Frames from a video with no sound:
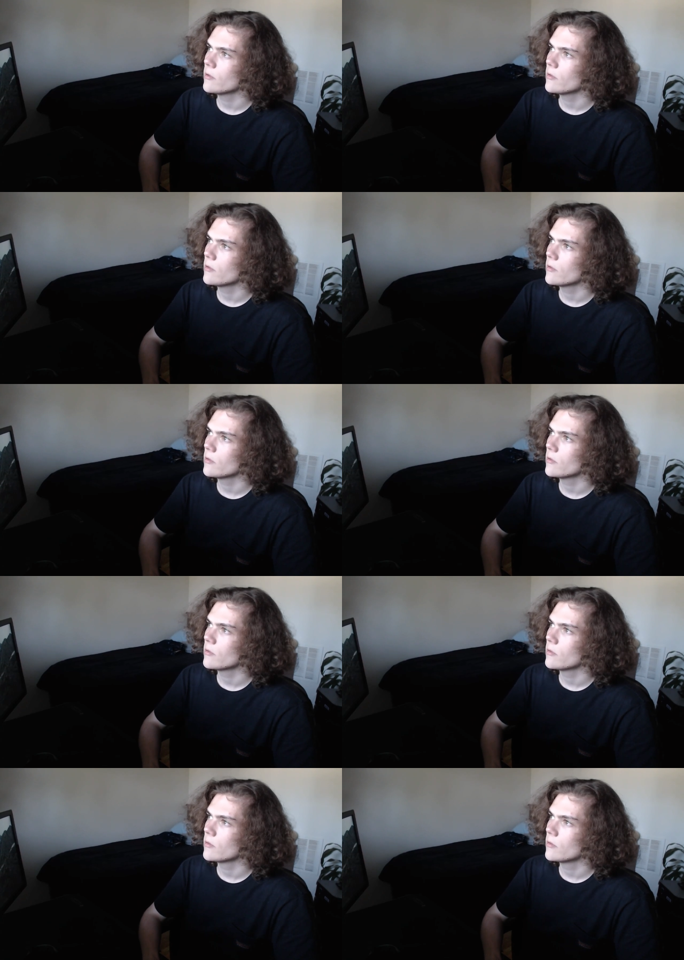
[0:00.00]

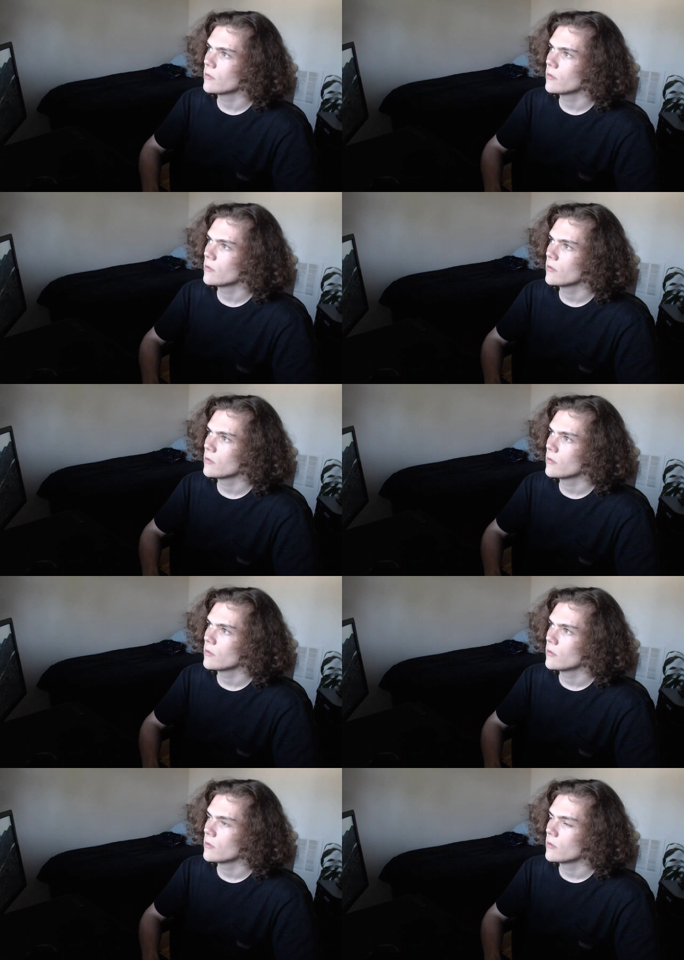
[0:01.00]

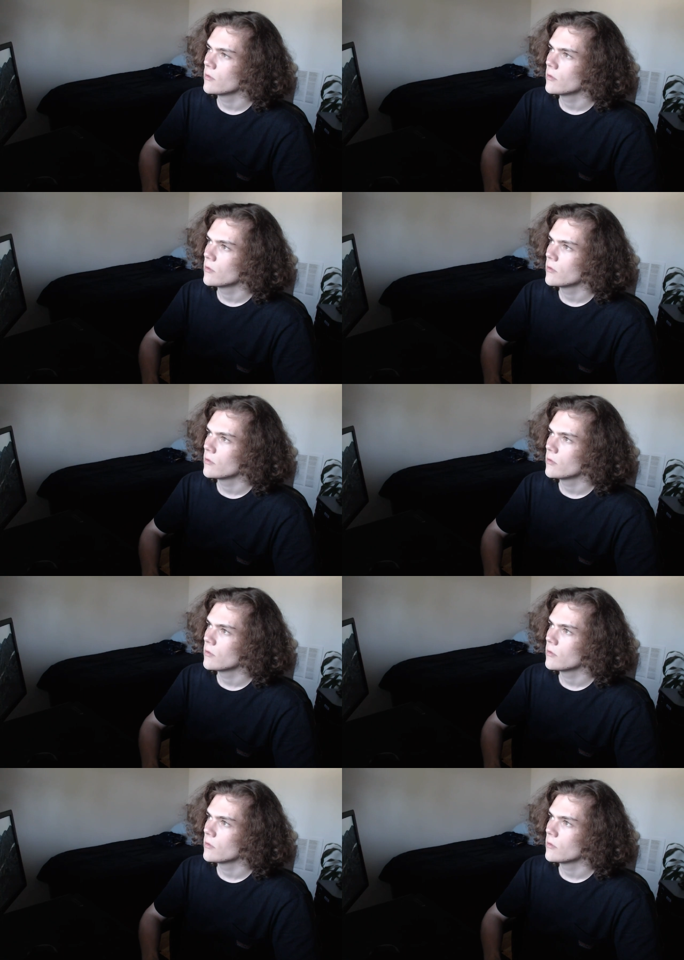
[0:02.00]

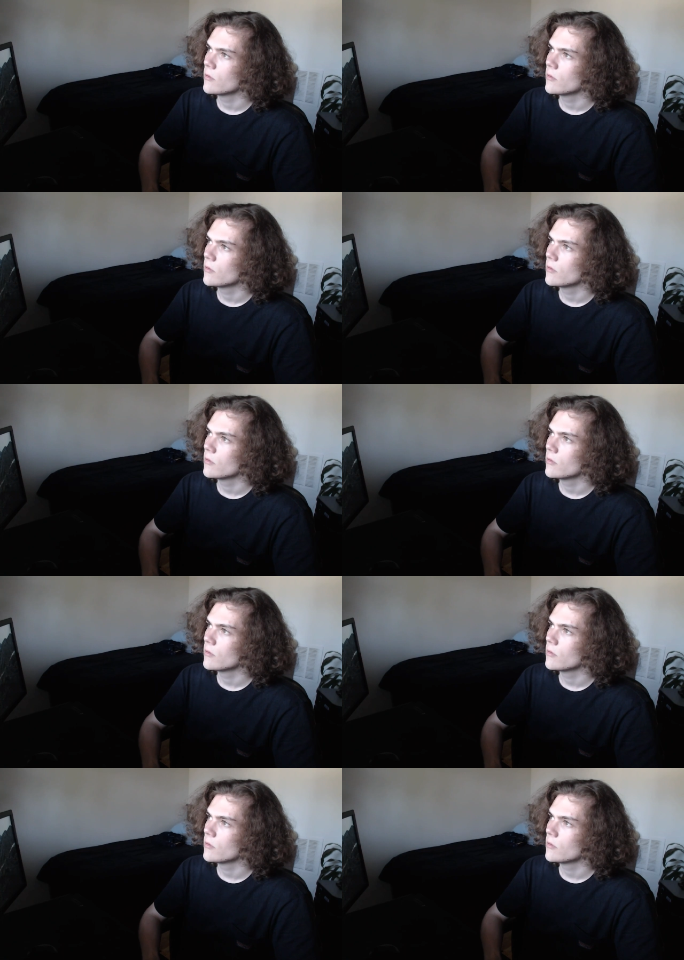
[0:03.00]

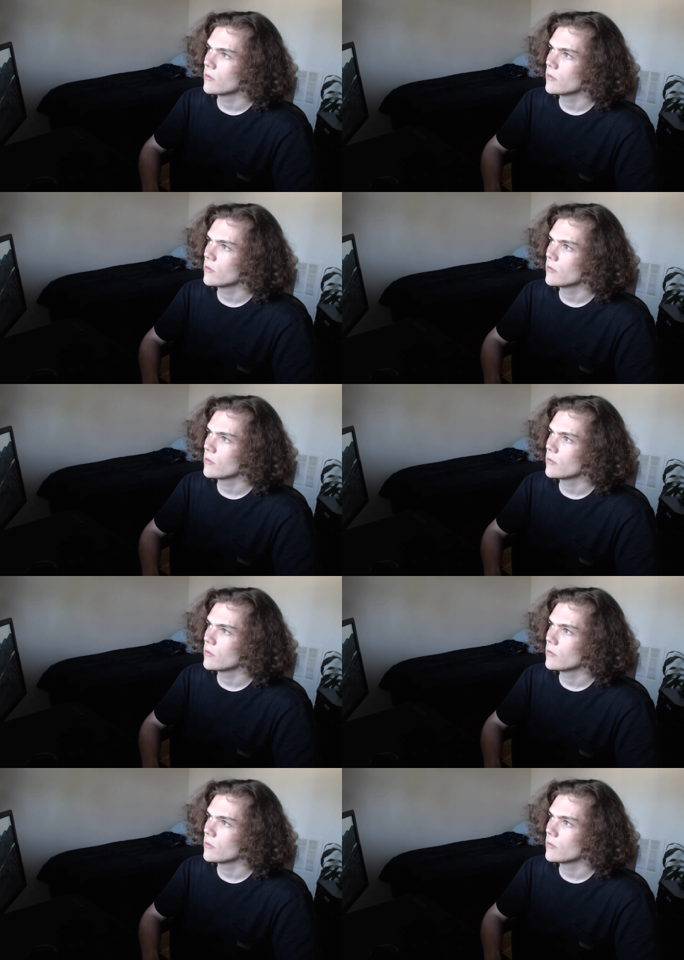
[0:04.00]

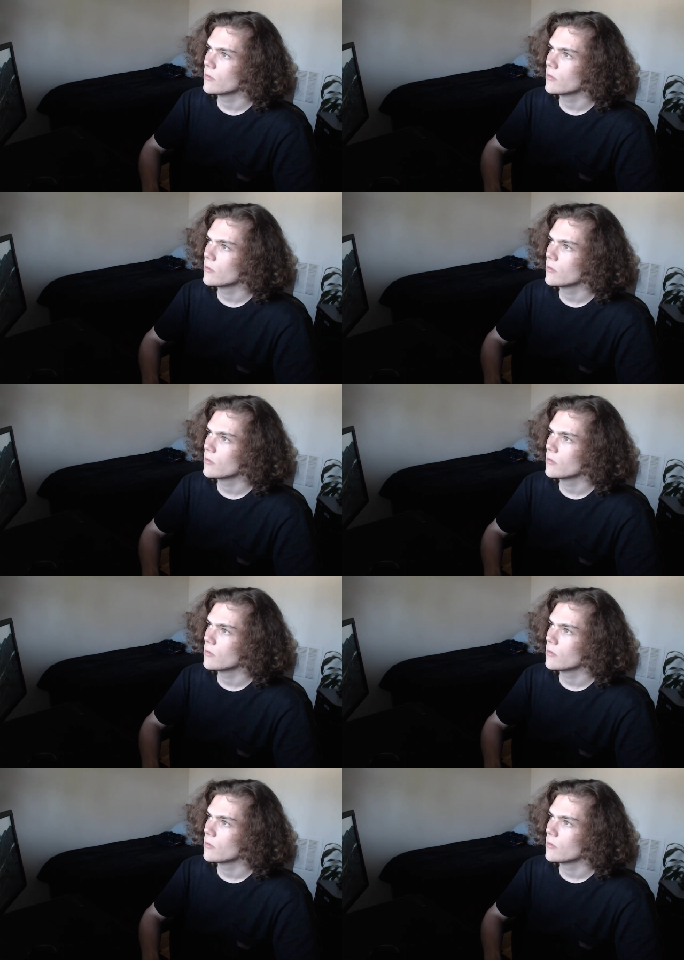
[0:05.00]

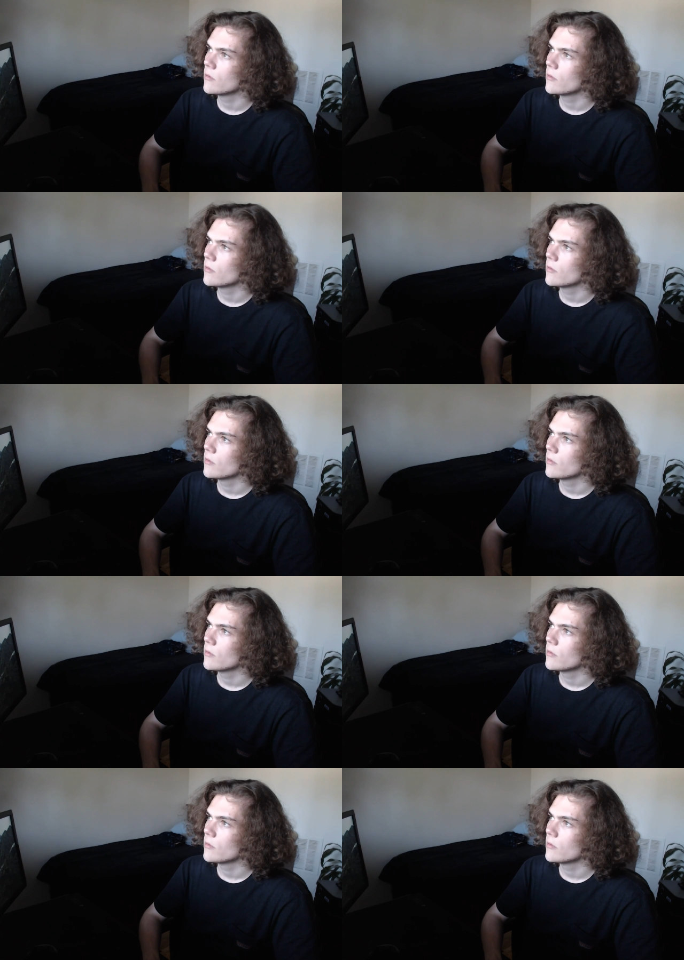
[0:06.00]
Nothing is said.